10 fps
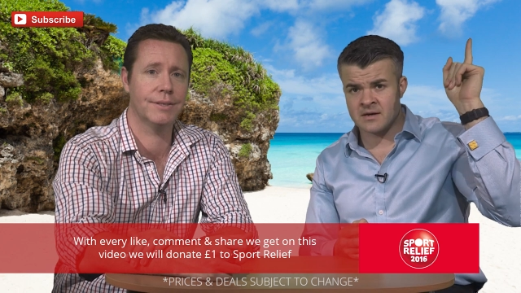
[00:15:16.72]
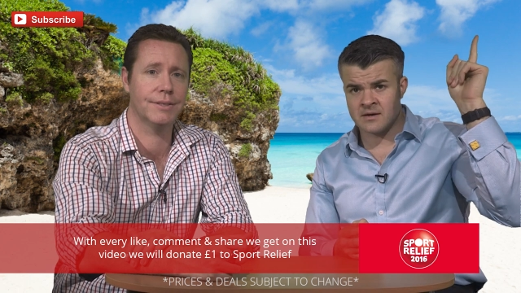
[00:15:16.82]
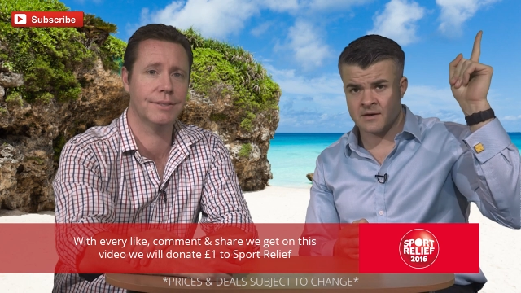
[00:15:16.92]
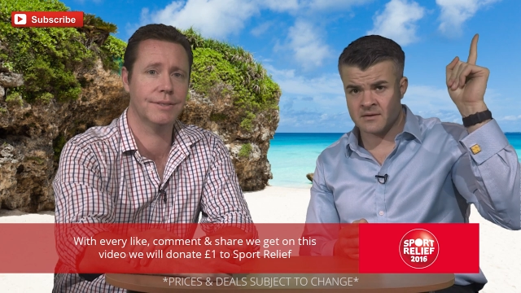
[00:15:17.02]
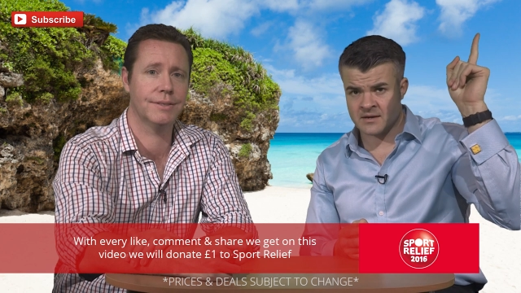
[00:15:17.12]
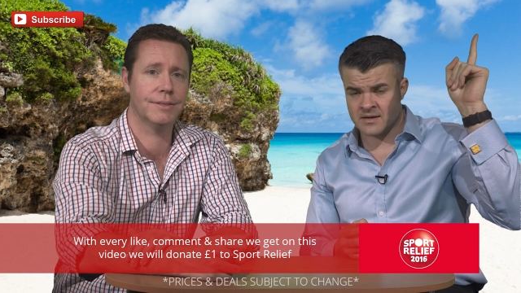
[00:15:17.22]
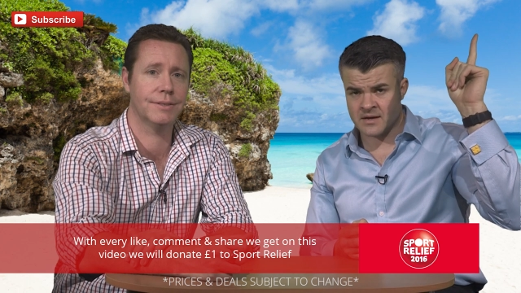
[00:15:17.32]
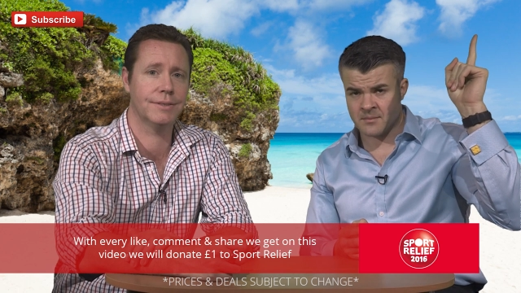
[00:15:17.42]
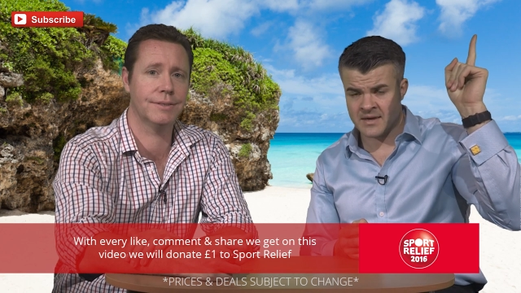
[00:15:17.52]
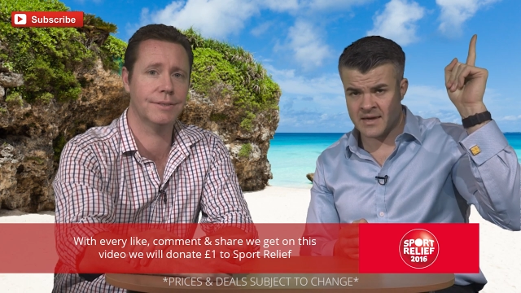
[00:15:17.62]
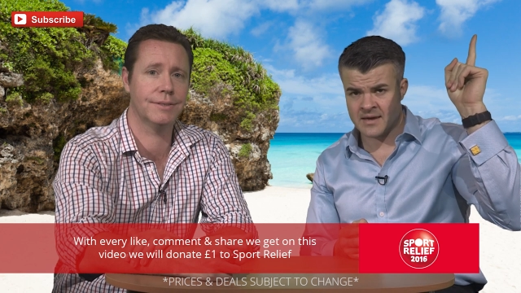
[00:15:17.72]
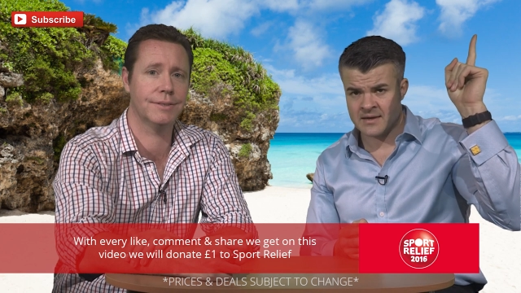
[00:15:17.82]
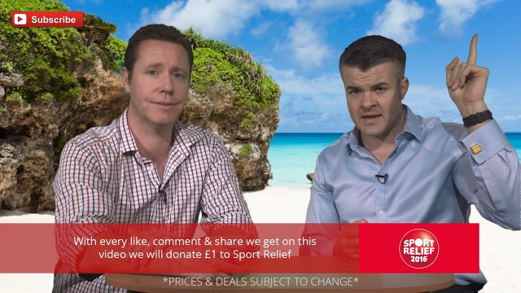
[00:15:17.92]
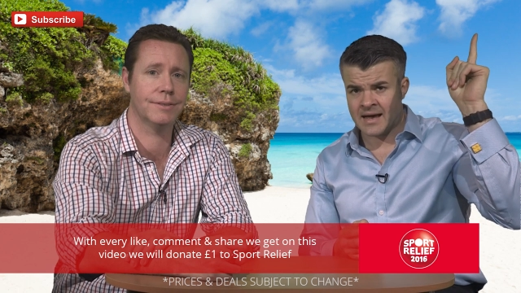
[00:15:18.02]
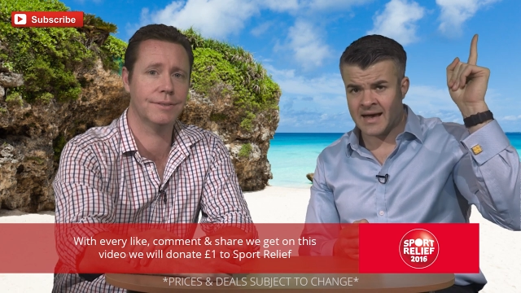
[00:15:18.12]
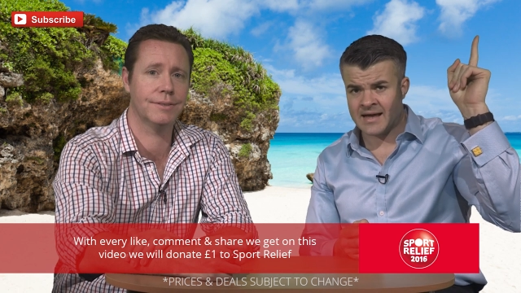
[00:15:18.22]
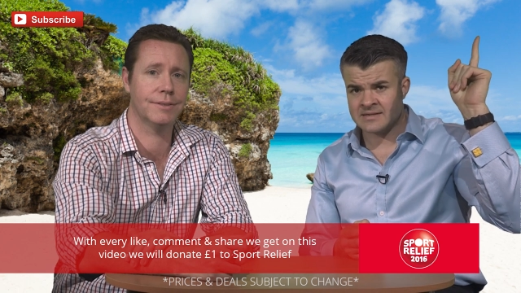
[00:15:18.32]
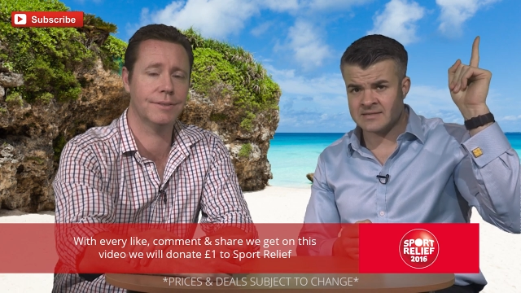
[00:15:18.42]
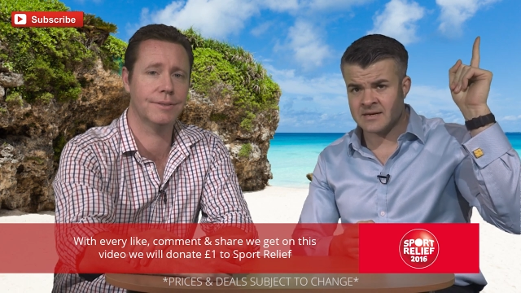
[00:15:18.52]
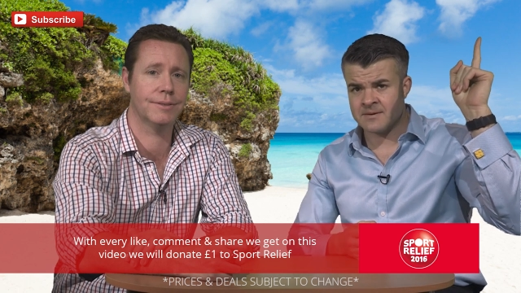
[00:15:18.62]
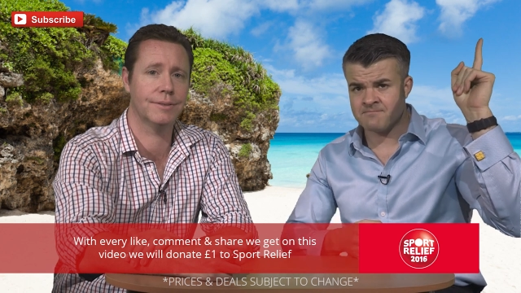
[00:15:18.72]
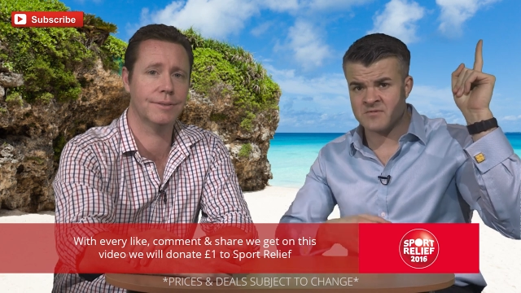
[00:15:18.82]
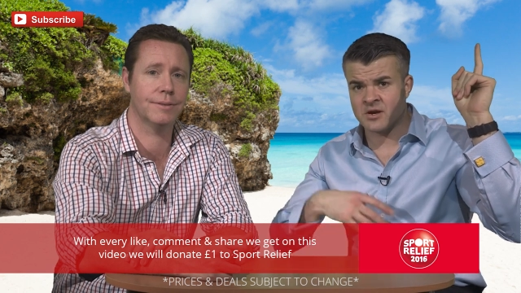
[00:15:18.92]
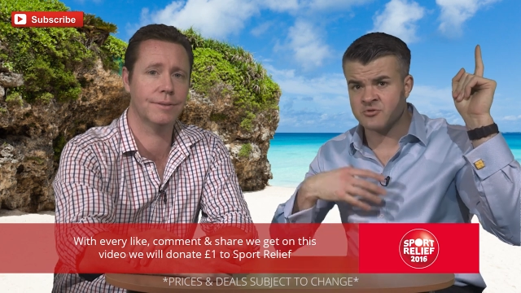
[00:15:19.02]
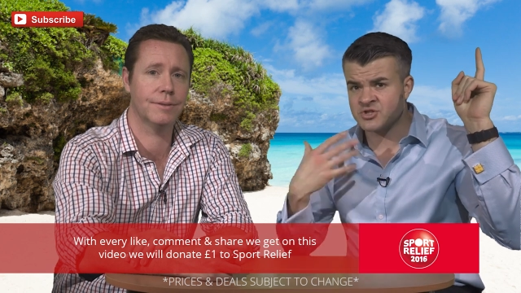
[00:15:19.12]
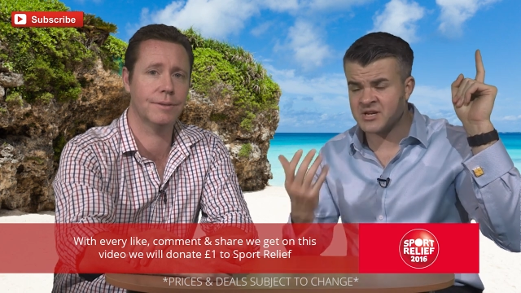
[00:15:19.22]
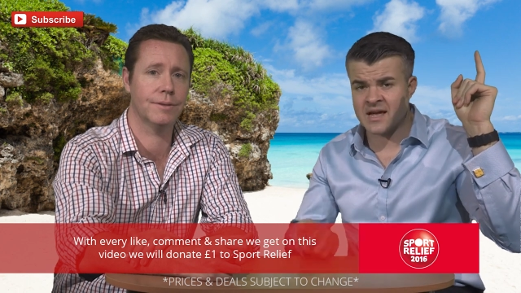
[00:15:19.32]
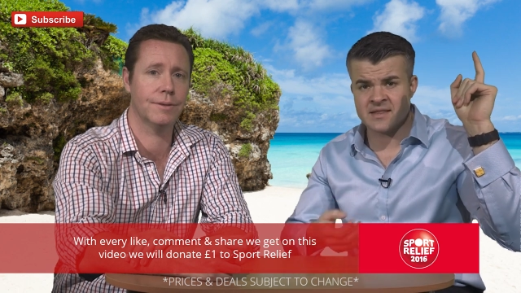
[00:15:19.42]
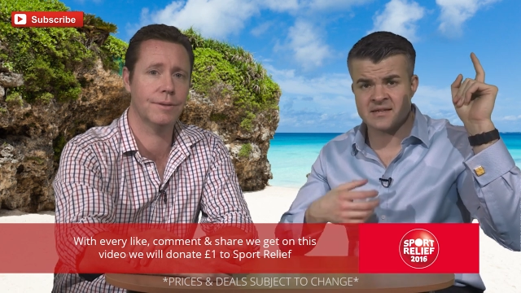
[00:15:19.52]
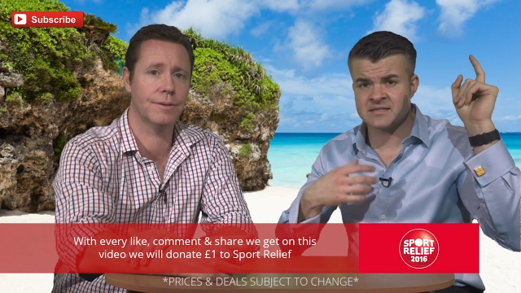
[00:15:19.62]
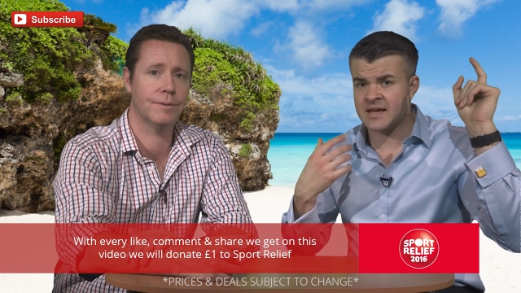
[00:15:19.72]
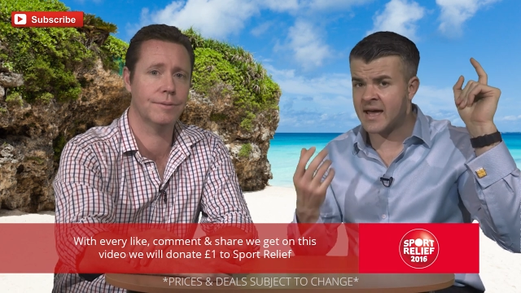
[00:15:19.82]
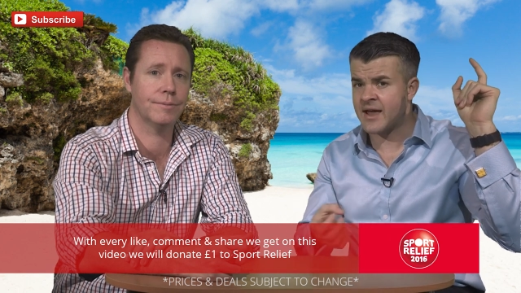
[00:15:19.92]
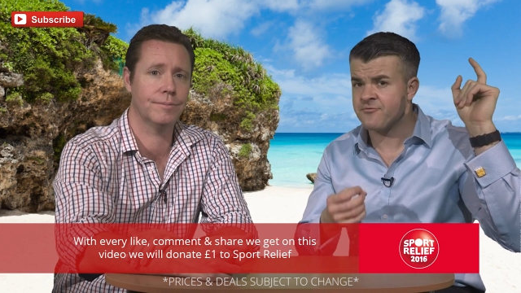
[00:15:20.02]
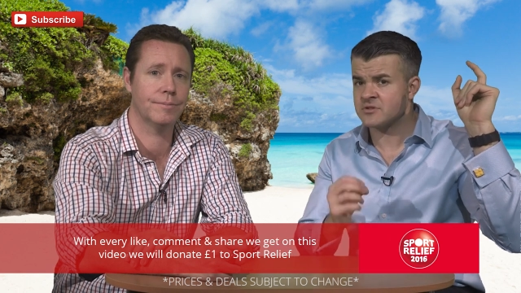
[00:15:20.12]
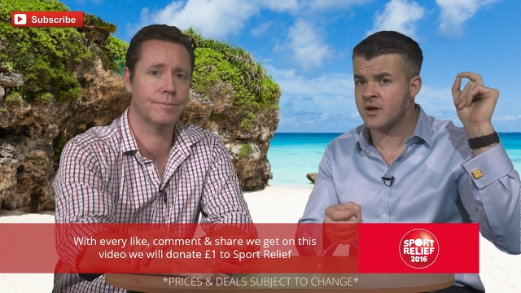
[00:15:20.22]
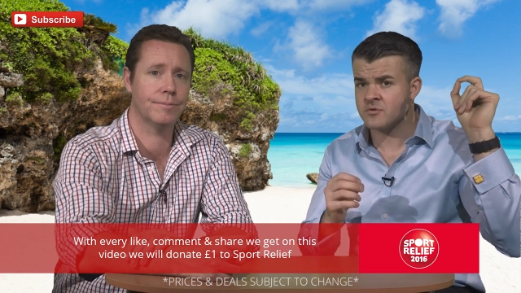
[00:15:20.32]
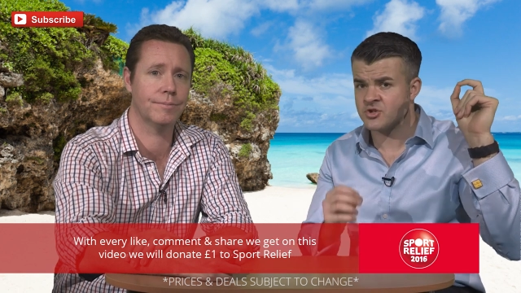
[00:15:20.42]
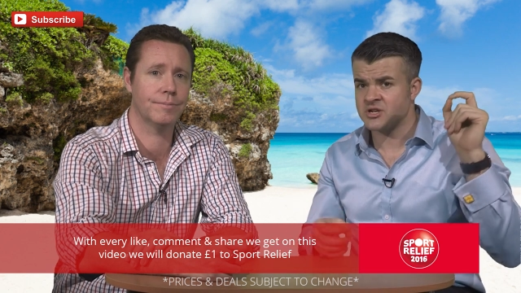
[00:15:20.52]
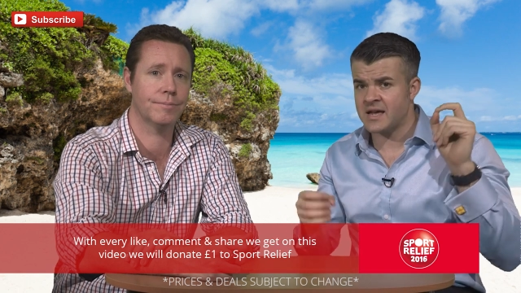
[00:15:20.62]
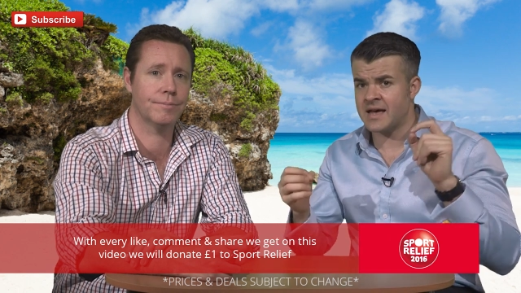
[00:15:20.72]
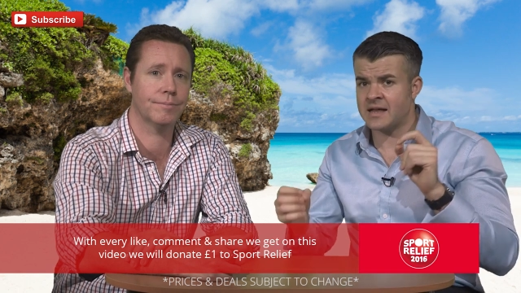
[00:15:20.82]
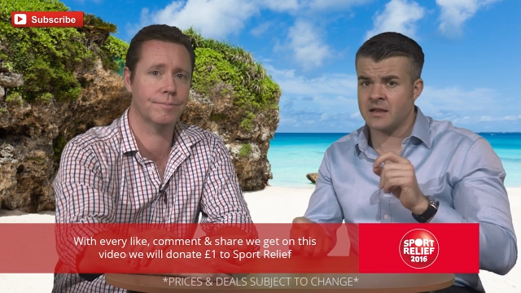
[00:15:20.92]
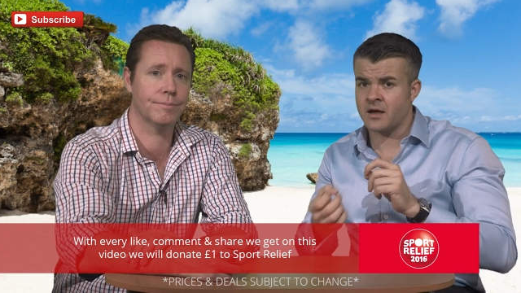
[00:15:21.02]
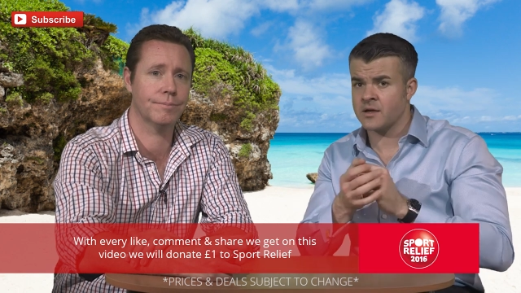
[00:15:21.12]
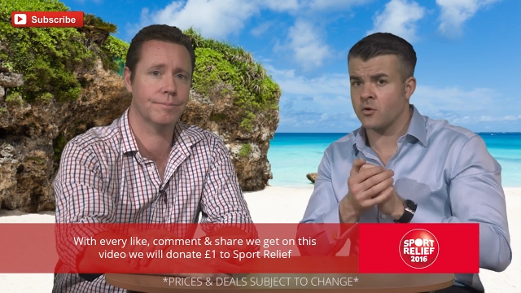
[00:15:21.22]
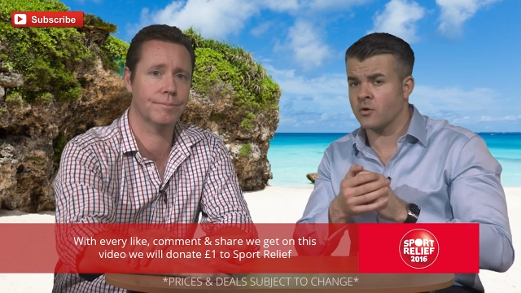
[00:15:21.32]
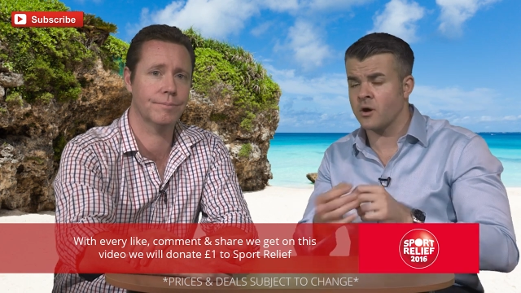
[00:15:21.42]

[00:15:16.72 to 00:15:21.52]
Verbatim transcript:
Speaker 1: uh, click up here and um, you know share this. Every time you share, like, or